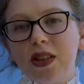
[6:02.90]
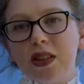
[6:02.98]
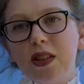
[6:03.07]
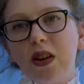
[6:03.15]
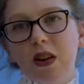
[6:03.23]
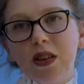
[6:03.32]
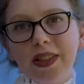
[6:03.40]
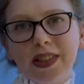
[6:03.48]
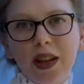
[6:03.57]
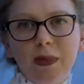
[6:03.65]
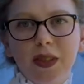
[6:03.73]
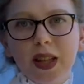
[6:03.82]
and garden
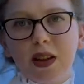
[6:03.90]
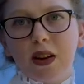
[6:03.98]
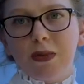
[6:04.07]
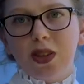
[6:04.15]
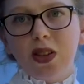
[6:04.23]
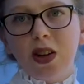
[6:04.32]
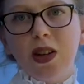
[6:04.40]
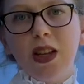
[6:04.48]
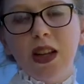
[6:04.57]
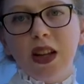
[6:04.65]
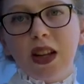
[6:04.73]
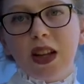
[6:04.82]
shops like Armstrong
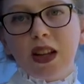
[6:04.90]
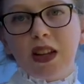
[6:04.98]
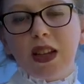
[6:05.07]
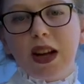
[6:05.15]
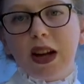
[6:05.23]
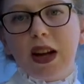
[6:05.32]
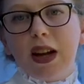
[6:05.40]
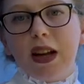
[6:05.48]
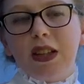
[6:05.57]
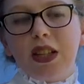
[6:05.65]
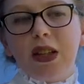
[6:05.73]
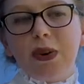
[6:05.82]

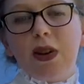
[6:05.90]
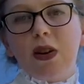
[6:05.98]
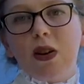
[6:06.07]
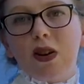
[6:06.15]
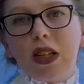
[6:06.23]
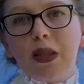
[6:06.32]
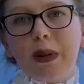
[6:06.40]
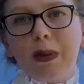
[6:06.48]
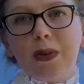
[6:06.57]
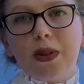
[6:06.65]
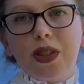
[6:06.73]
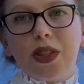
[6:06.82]
to encourage
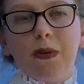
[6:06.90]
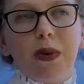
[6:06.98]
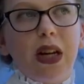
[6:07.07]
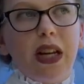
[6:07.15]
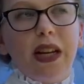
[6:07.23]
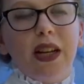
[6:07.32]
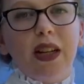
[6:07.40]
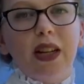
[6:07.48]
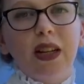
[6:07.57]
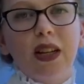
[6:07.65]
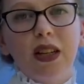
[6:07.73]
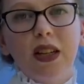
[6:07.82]
people to buy
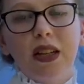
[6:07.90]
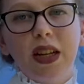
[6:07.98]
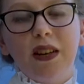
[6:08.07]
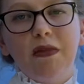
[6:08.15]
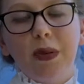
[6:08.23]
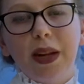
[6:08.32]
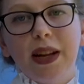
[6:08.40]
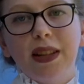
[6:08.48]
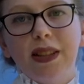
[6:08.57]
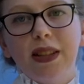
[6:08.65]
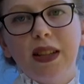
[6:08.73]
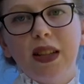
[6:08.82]
native
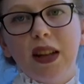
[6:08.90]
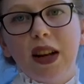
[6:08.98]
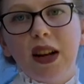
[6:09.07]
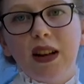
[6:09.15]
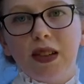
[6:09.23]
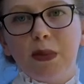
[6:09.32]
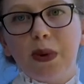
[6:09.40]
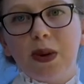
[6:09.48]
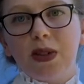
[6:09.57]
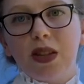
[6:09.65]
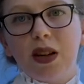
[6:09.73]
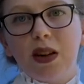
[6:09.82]
plants as
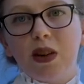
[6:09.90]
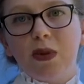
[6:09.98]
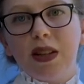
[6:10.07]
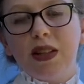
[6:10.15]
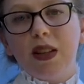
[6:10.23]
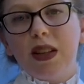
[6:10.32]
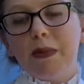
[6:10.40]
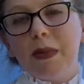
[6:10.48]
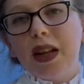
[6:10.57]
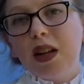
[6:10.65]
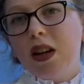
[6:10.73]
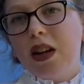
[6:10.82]
opposed to other ones that they
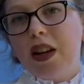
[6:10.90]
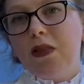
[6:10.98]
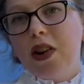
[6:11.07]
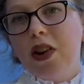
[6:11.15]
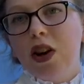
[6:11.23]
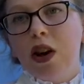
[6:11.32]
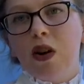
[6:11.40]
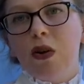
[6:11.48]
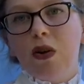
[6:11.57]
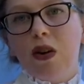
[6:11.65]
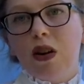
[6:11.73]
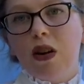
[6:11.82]
might not even know
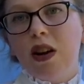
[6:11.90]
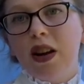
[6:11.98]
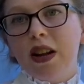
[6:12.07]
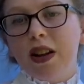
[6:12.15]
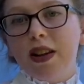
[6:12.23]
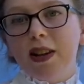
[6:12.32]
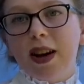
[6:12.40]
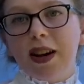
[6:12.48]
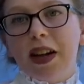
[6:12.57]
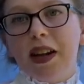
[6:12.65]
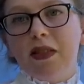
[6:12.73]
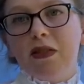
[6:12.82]
are
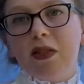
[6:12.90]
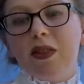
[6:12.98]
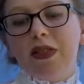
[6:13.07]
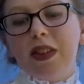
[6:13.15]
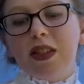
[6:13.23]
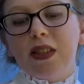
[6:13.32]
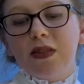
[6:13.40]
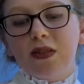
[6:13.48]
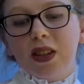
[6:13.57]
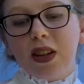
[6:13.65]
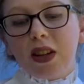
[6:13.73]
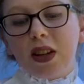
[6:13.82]
non-native or invasive.
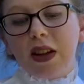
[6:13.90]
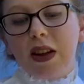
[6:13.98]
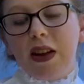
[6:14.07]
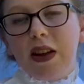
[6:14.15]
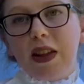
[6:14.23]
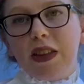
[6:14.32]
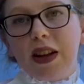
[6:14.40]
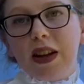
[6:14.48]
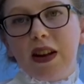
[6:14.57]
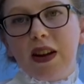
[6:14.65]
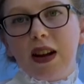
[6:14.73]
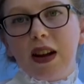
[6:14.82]
And then